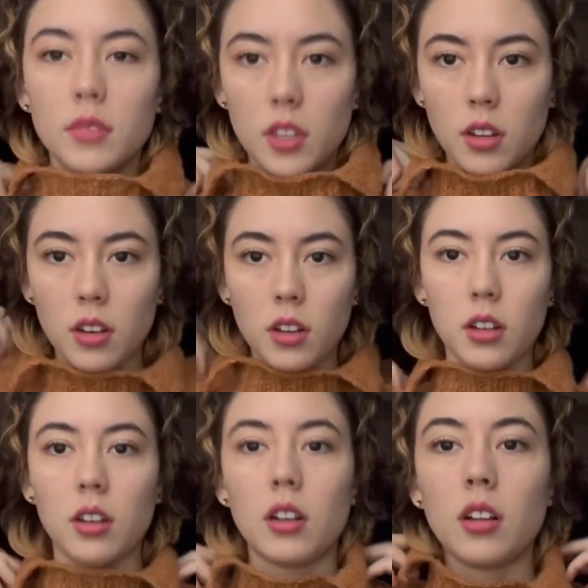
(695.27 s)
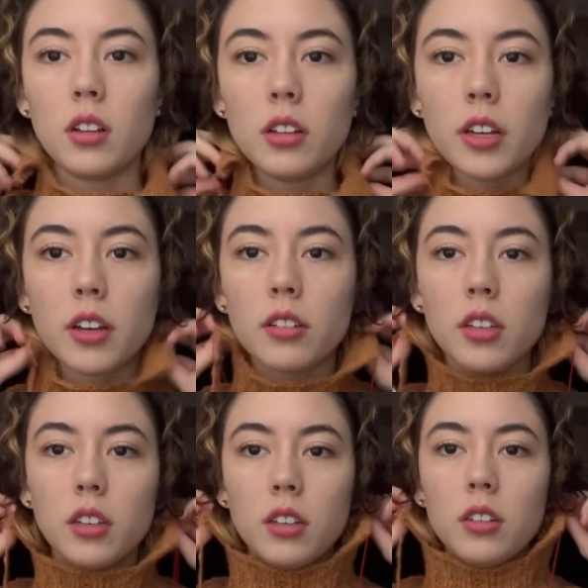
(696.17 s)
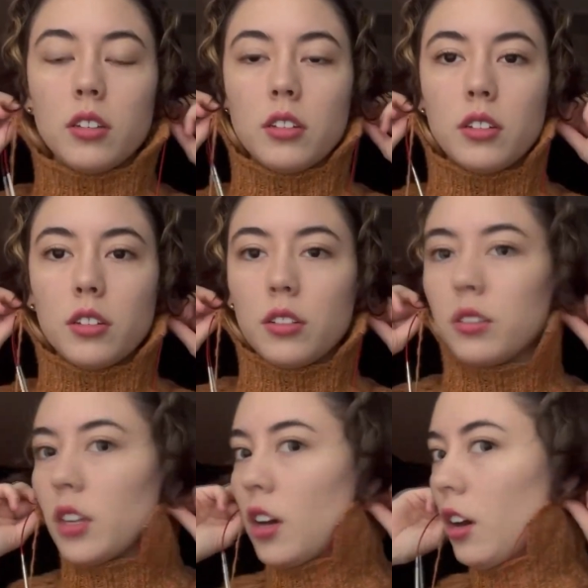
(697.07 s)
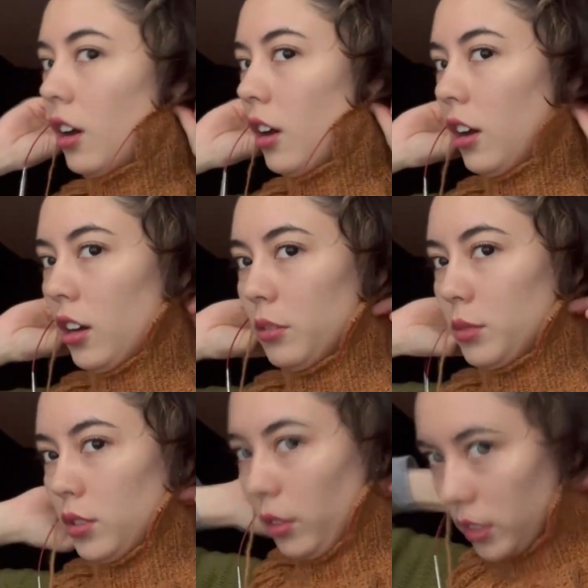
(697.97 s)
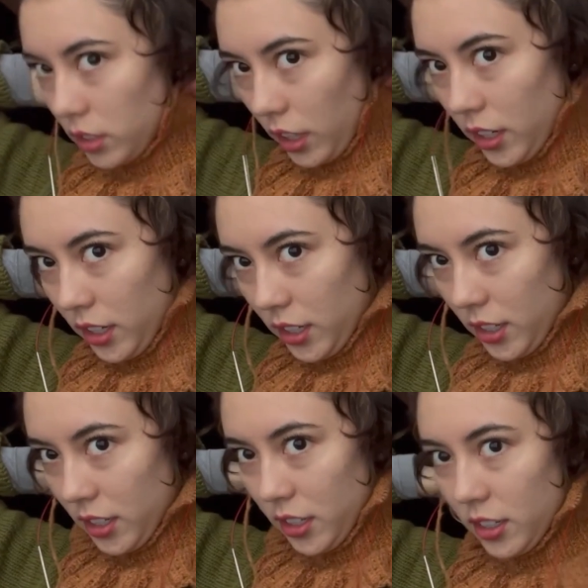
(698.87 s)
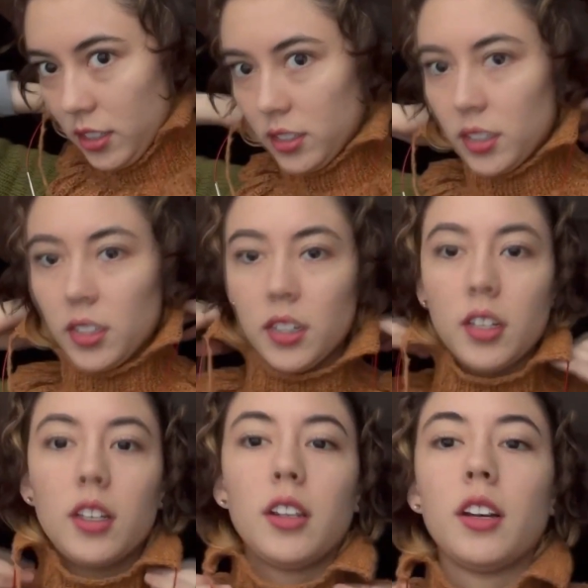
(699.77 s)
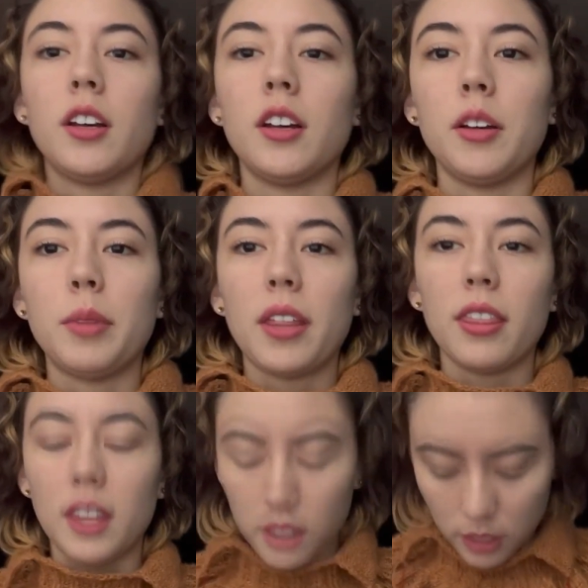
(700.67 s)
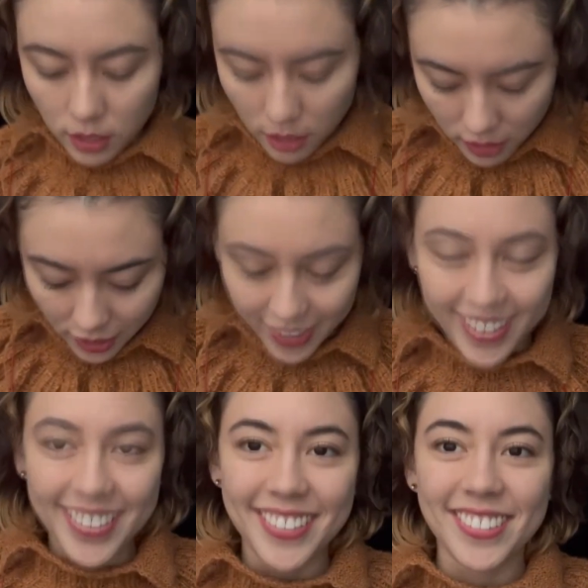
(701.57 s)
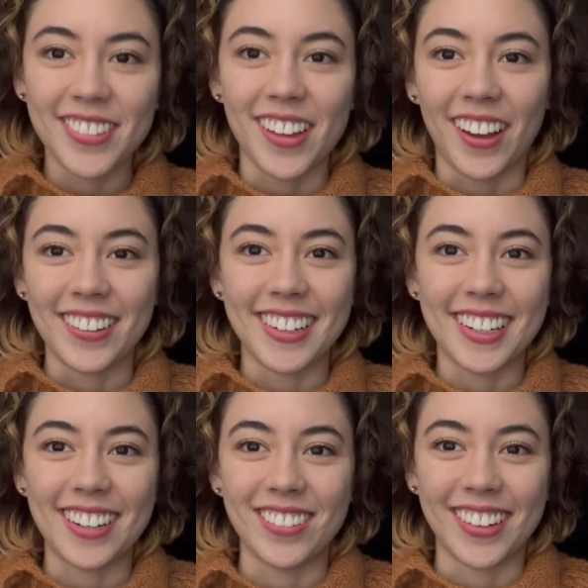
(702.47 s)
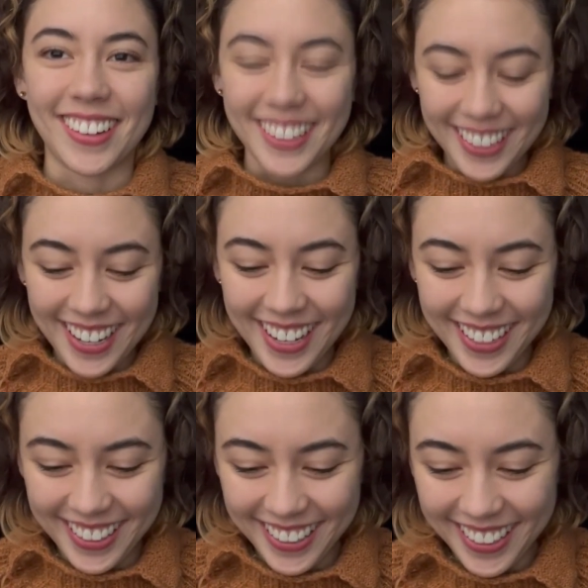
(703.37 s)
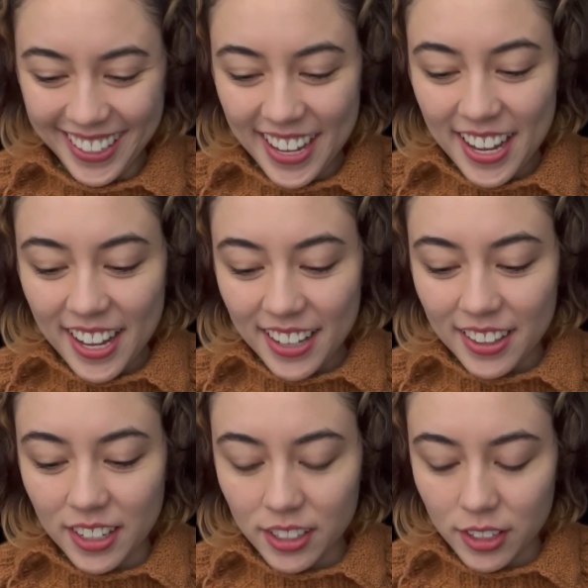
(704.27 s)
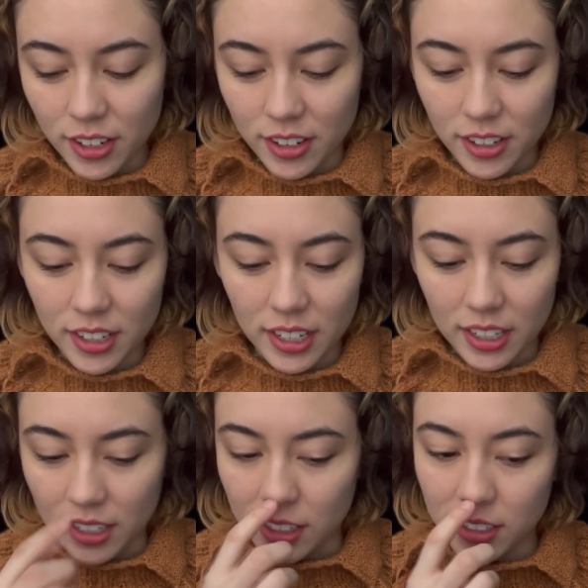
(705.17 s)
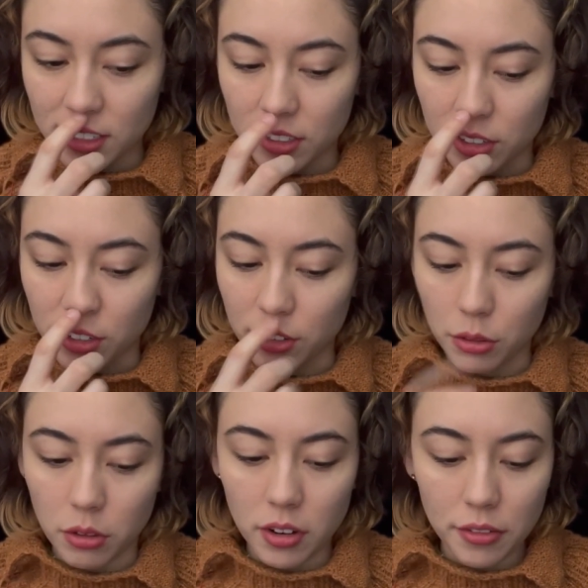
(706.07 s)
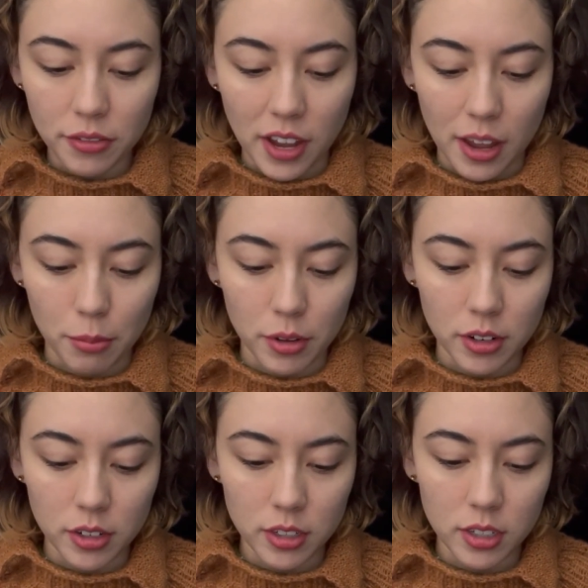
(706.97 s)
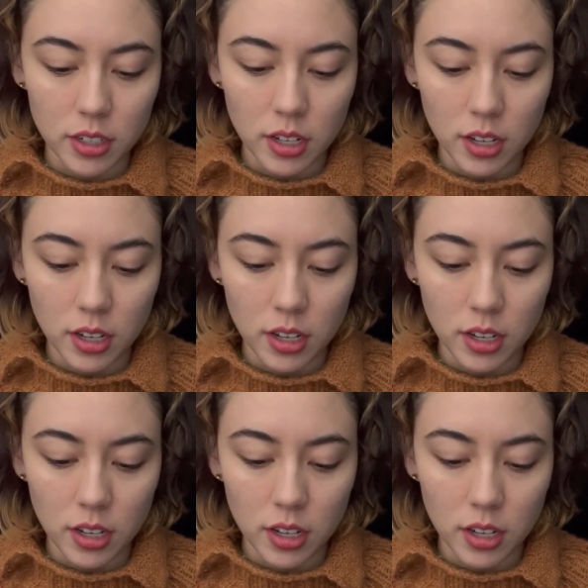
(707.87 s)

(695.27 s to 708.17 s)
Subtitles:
Ta-da, look how cute. I'm so excited. This yarn, I'm gonna keep it on. This yarn is J'adore Fibers.